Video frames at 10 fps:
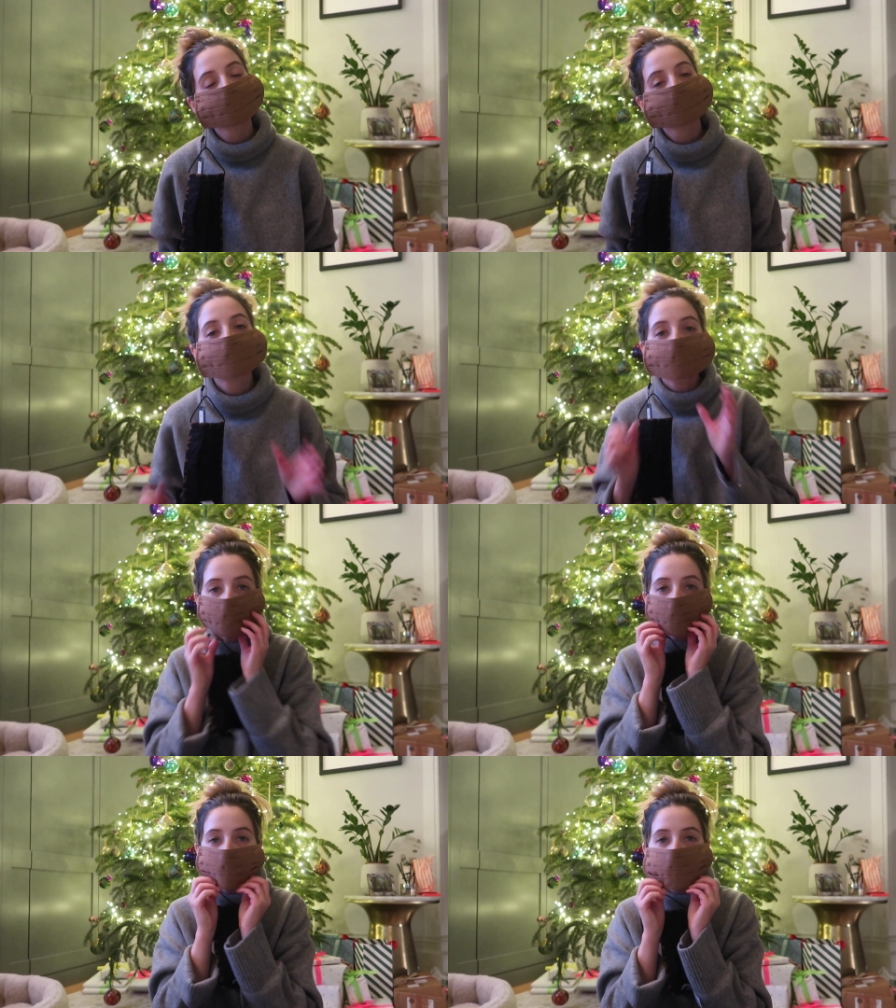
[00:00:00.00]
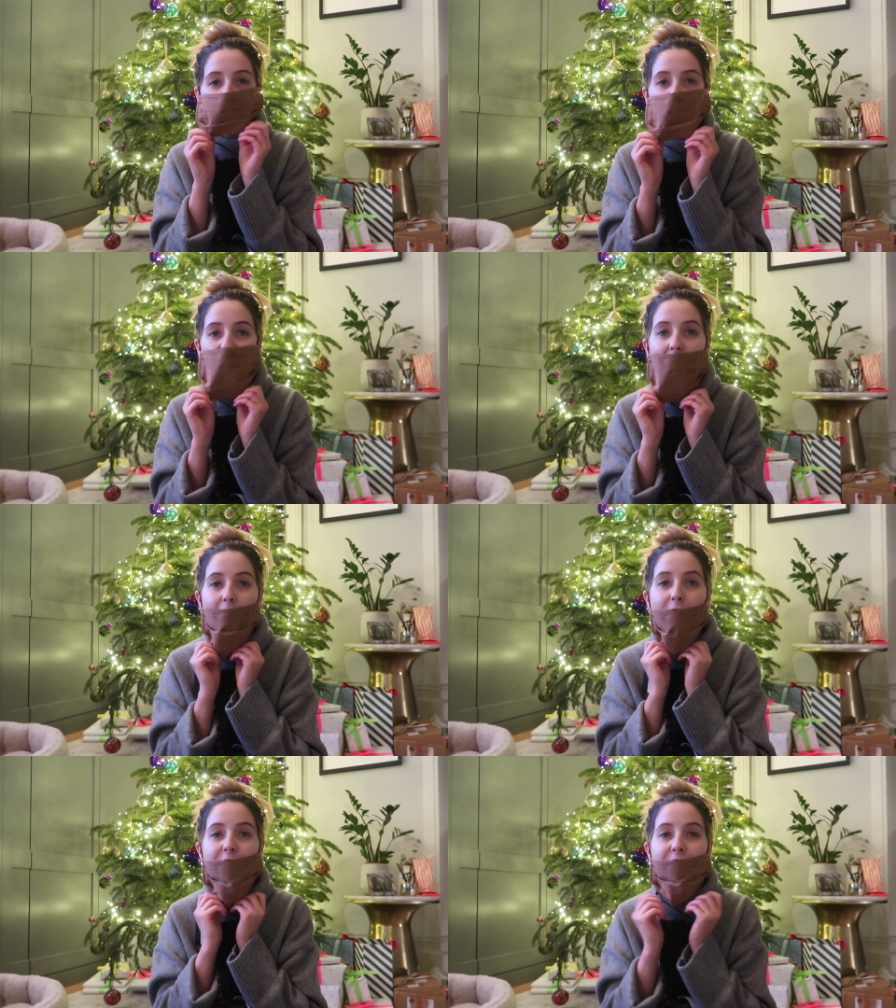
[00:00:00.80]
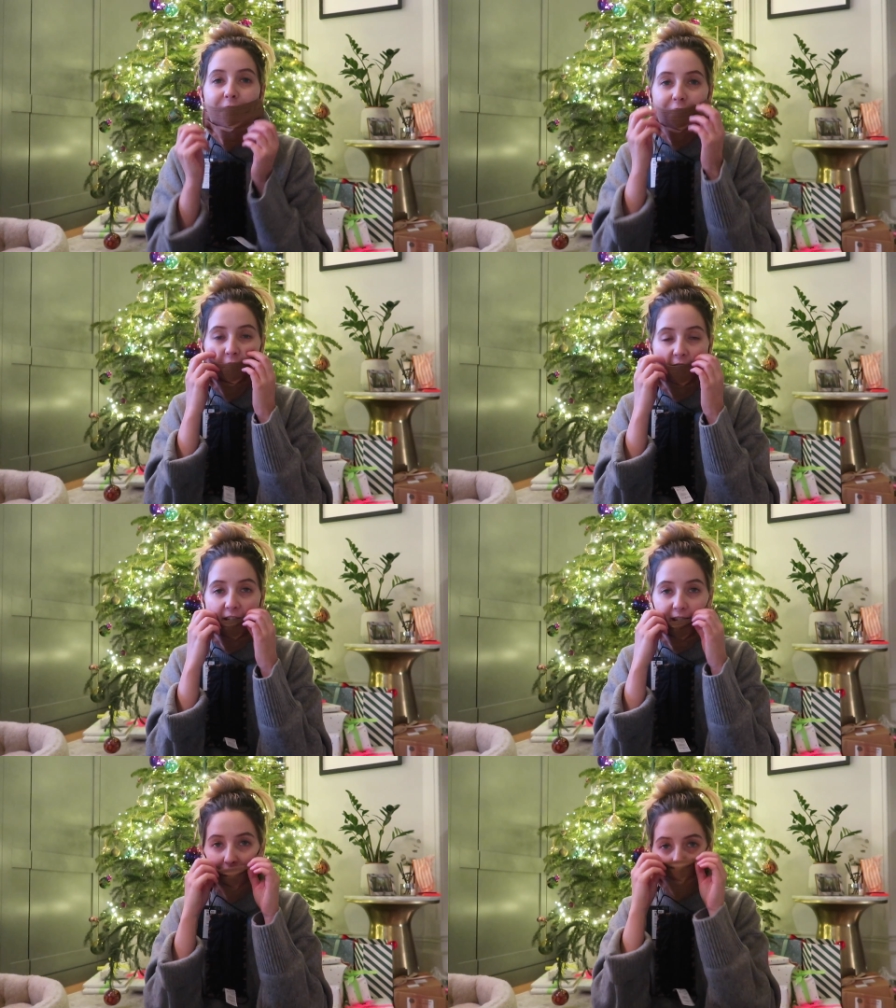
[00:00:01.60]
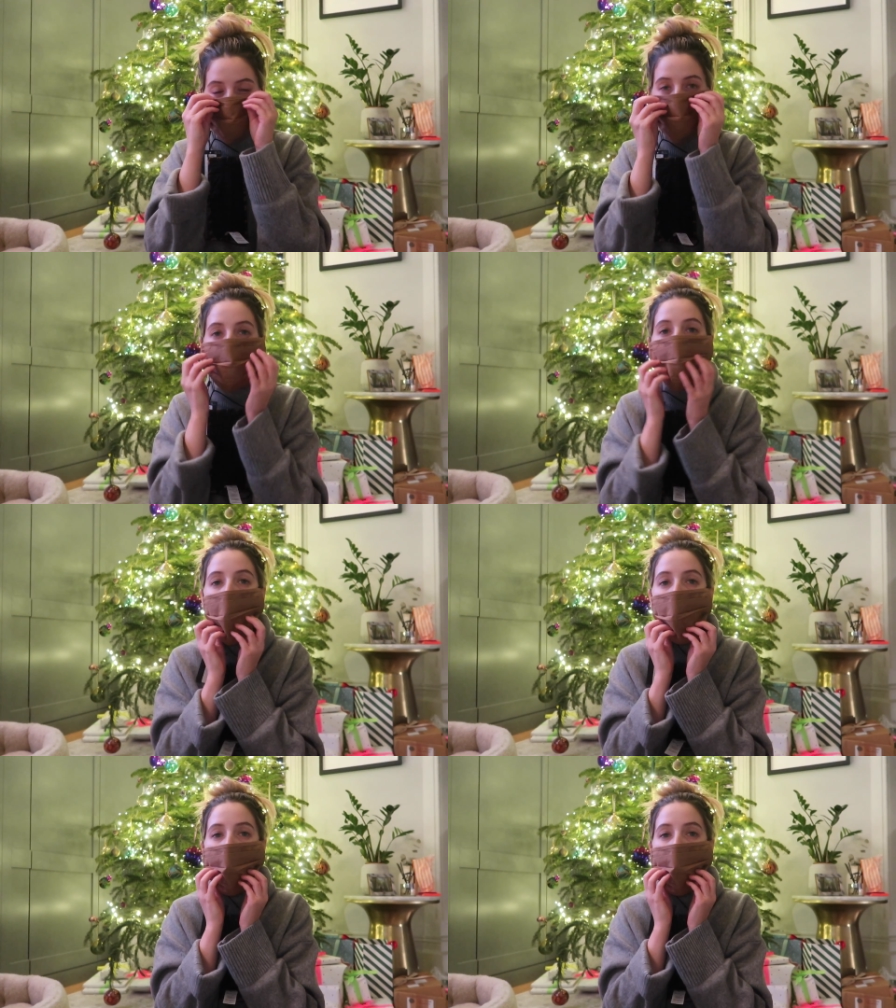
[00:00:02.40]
Why is my head so freaking small?